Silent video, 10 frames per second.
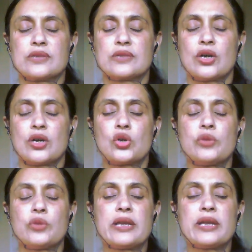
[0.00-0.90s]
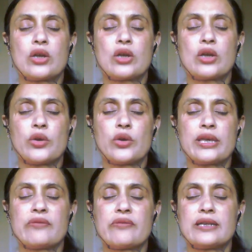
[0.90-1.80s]
or could be an ongoing
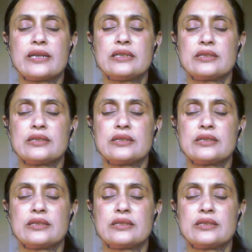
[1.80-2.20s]
event.